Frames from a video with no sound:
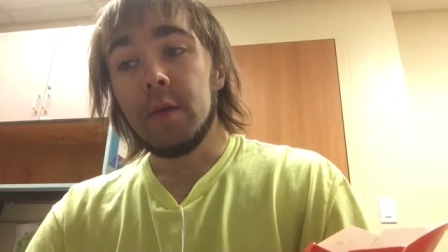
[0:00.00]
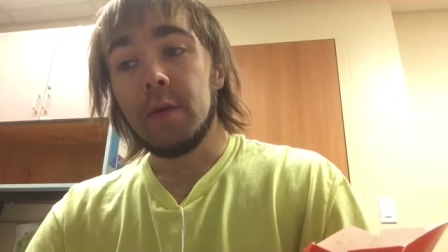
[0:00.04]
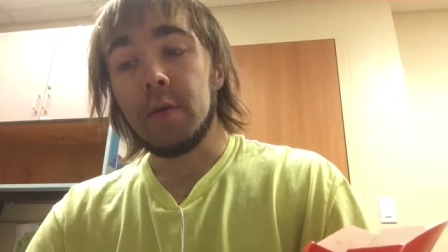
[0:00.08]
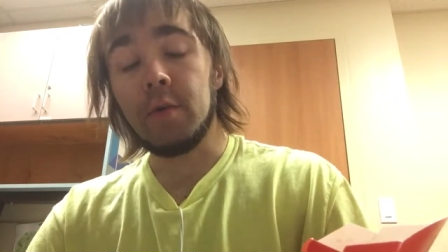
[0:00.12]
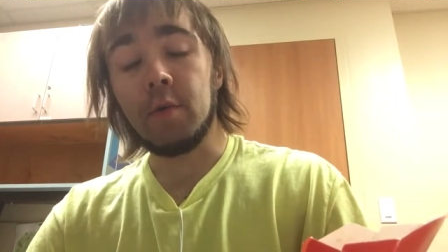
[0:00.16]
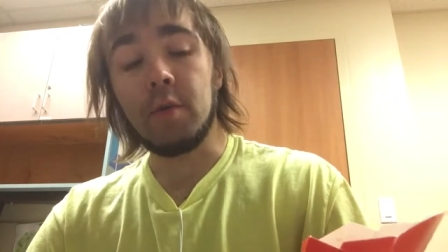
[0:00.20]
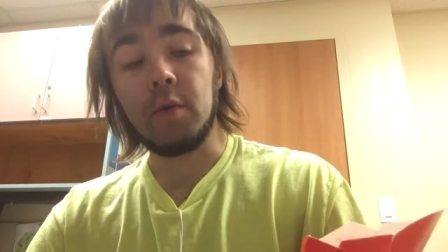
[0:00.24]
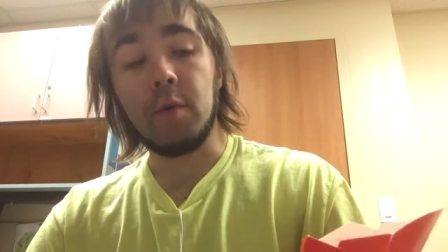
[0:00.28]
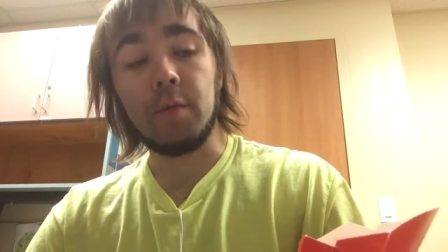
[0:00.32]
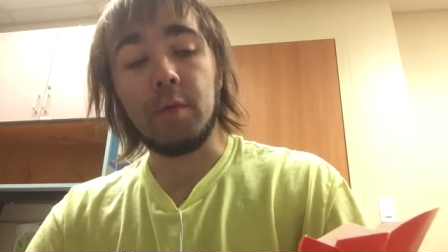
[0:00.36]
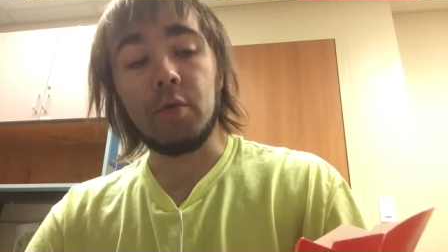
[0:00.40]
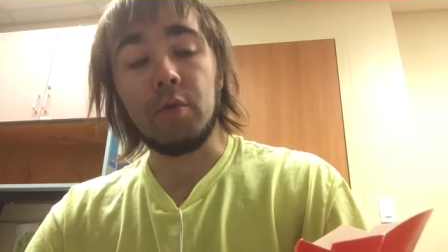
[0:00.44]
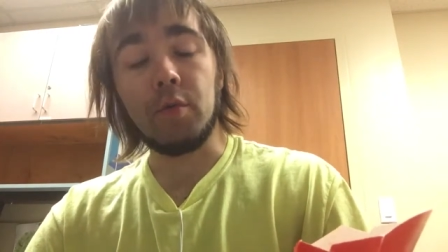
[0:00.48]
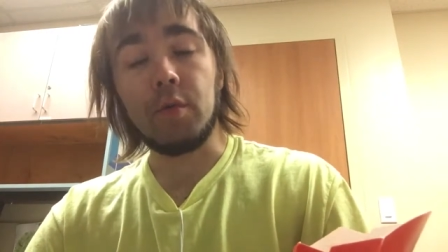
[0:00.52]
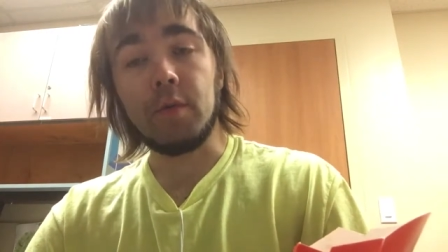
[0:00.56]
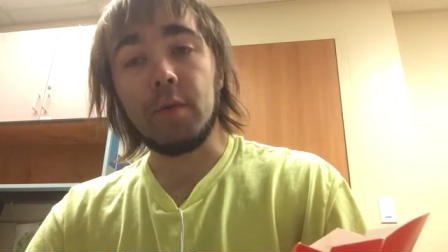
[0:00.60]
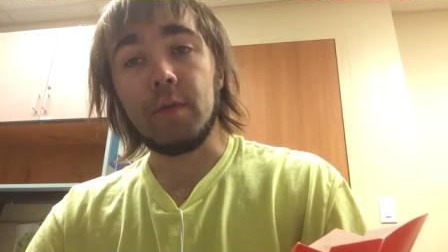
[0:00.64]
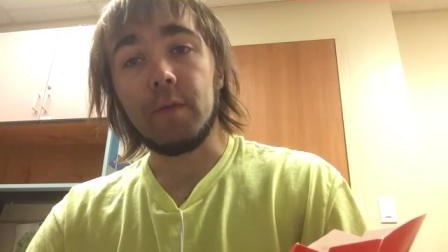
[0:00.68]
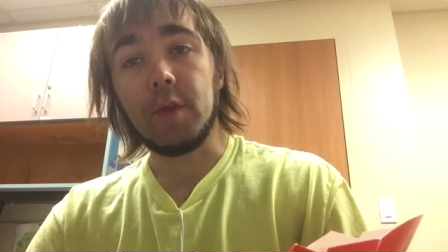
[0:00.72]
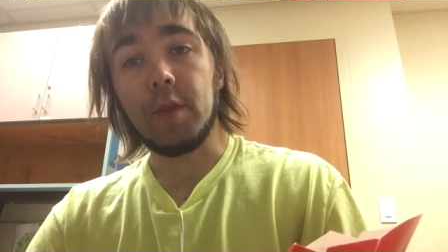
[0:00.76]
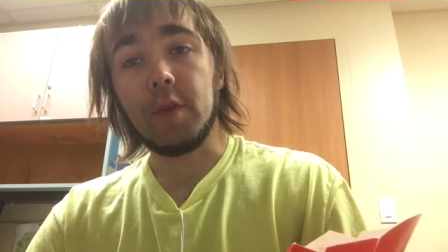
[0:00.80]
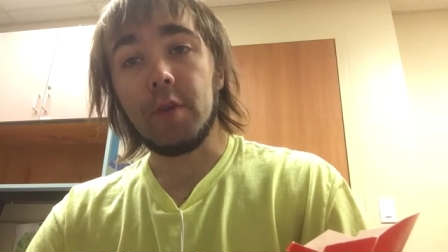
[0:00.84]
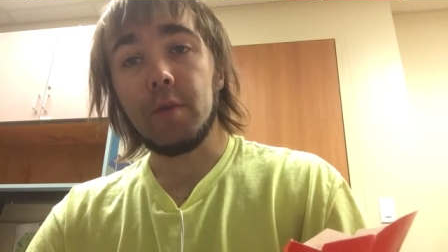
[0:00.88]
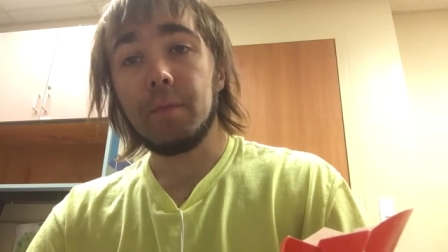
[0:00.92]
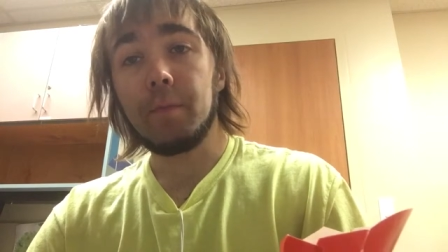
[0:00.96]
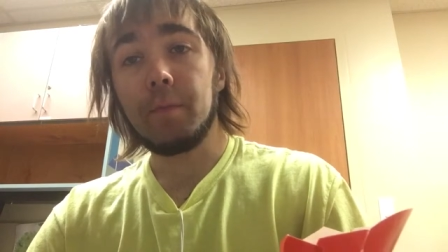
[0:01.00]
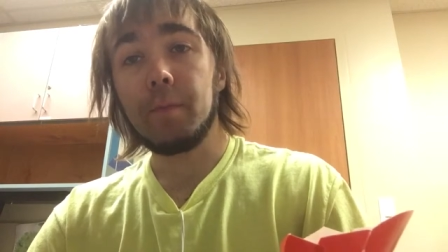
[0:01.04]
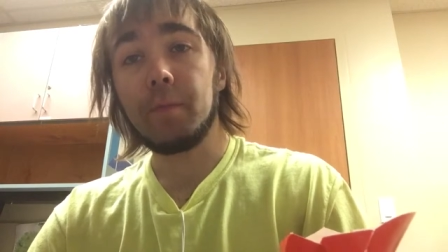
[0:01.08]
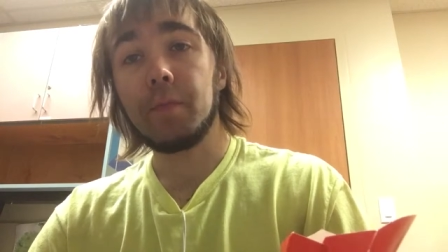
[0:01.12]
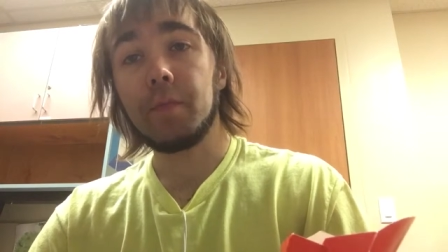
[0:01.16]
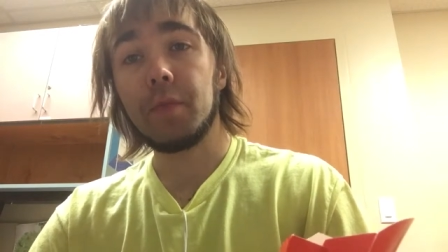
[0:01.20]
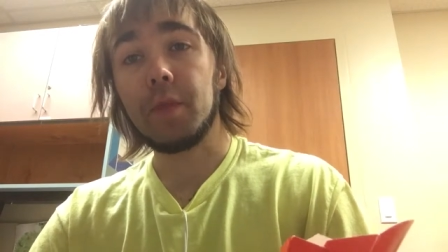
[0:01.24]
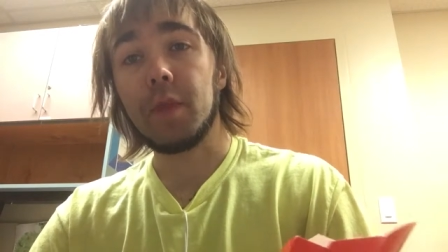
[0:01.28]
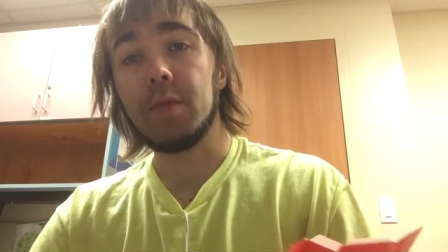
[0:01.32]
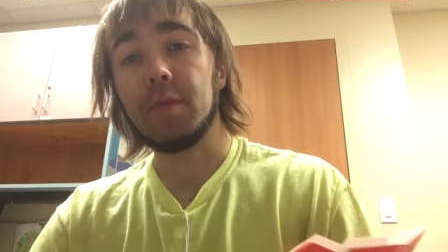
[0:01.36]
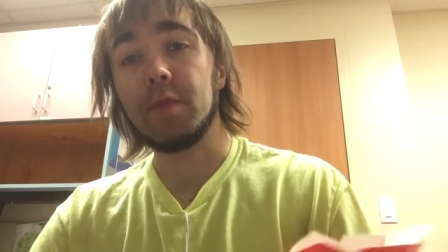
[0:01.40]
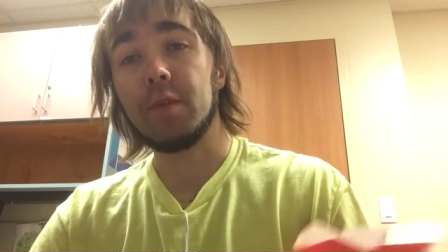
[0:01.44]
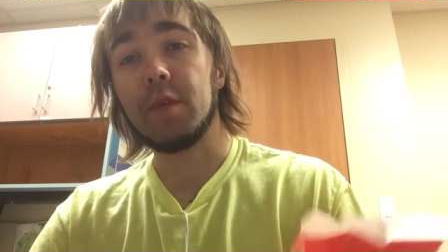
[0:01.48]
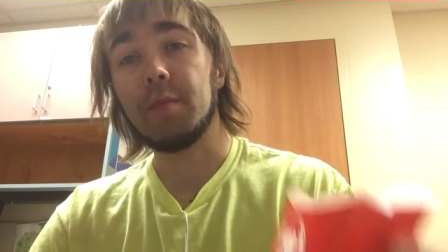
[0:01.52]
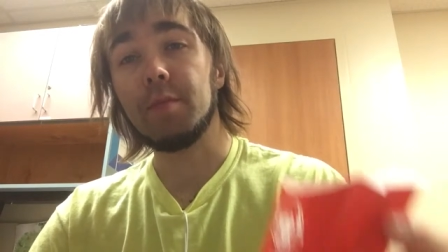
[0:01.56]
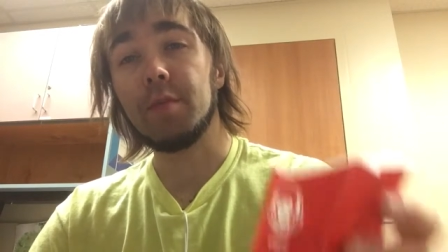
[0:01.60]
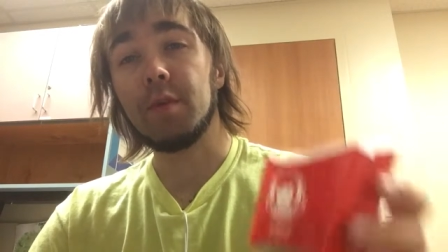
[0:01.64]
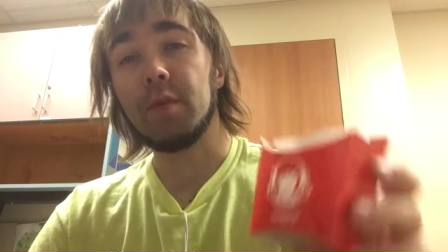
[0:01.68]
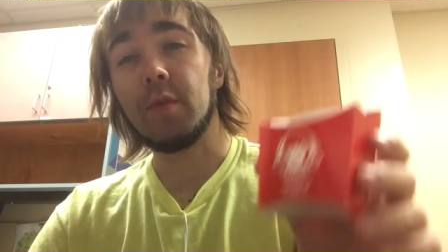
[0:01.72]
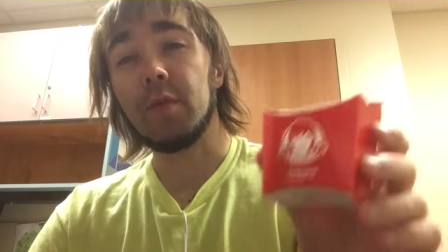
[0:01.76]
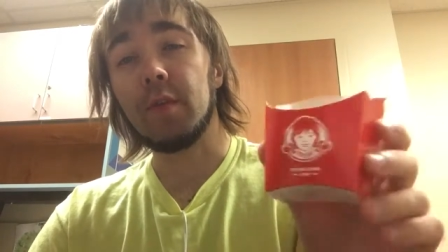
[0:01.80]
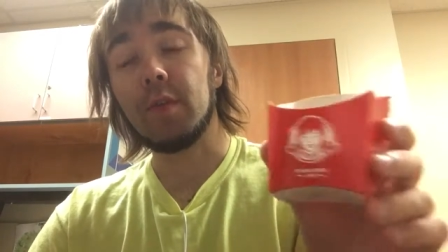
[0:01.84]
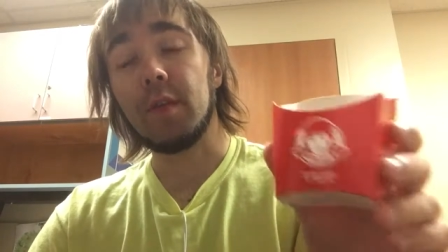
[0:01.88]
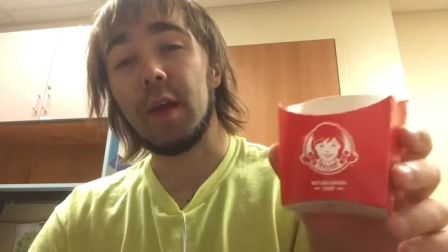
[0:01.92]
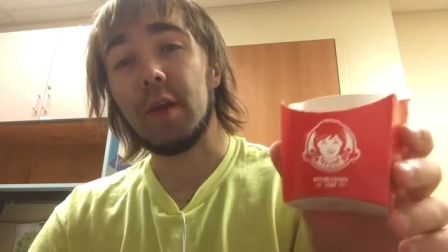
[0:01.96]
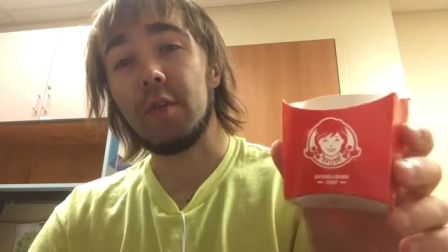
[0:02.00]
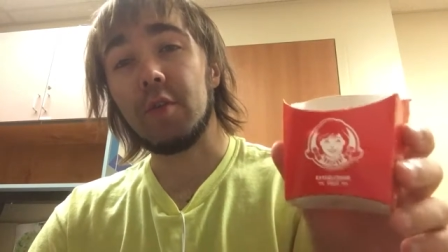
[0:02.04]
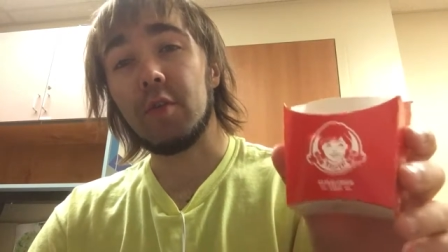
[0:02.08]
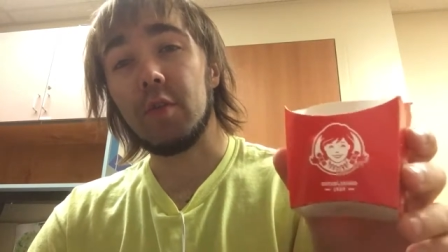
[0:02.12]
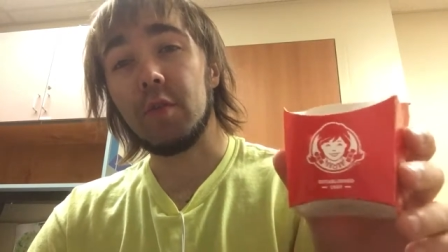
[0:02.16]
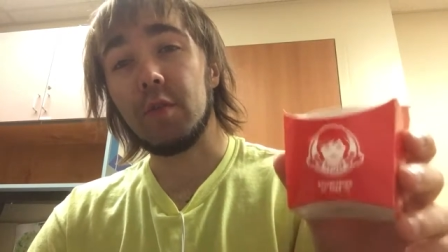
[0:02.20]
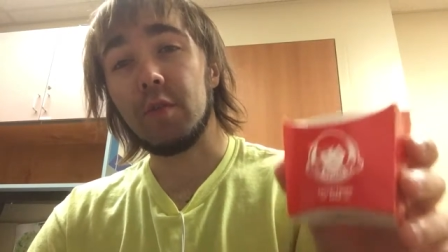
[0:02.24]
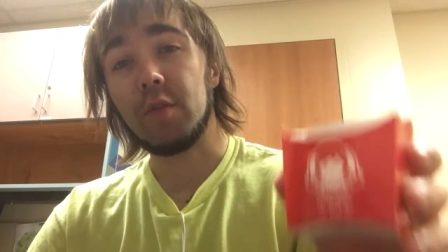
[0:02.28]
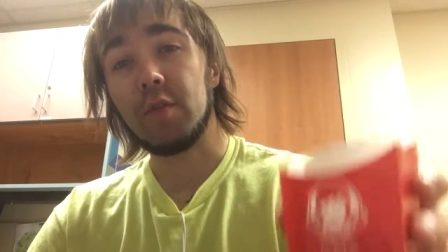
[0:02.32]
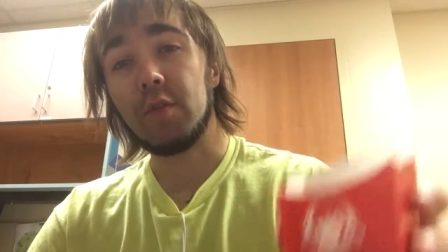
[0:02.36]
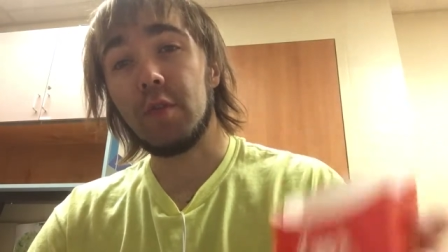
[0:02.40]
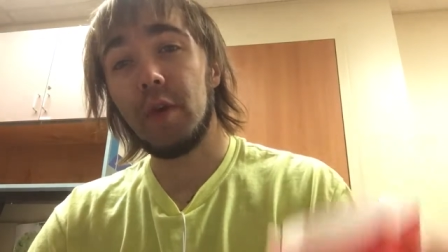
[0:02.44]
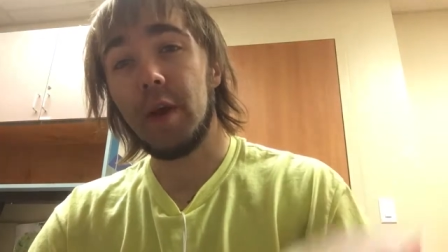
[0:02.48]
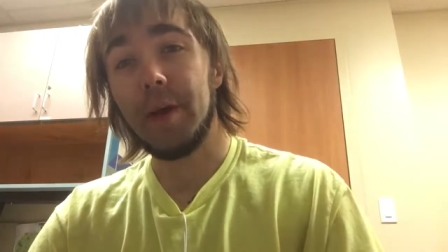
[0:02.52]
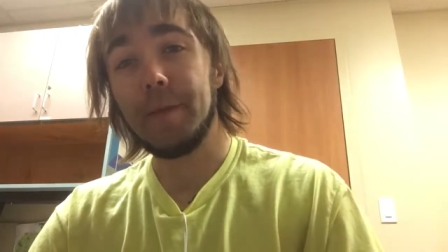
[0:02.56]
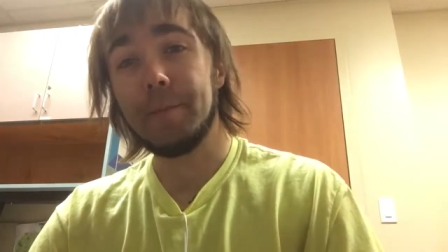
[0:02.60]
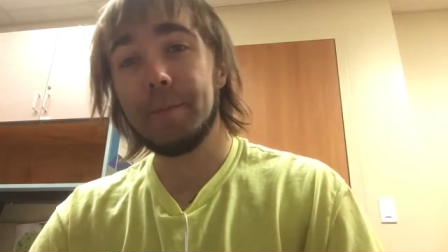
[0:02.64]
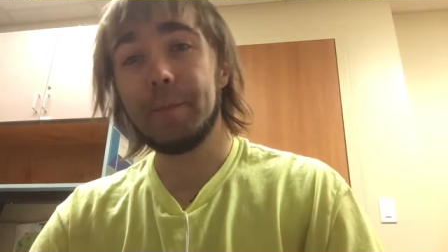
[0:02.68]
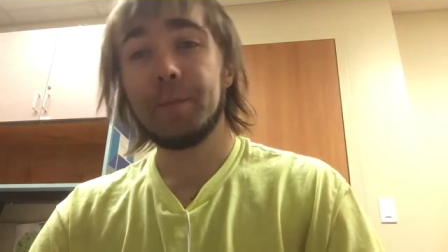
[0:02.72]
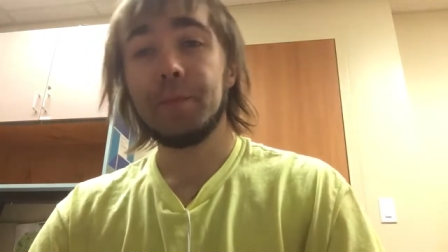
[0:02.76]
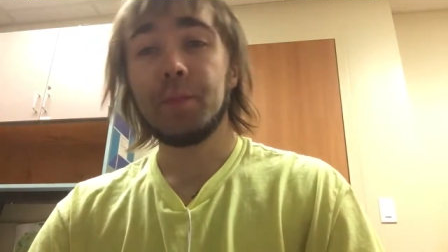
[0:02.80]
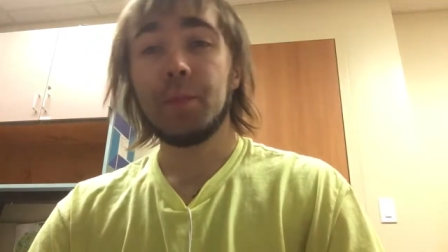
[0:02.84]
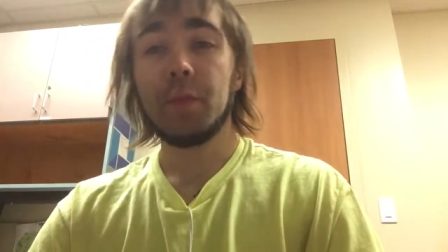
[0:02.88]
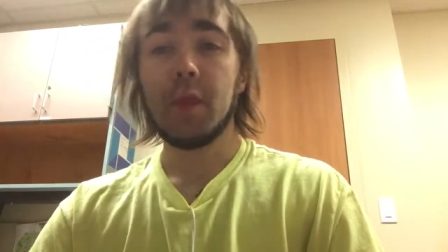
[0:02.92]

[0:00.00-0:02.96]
I hope you enjoyed this video. If you did, please do a like, share, and subscribe.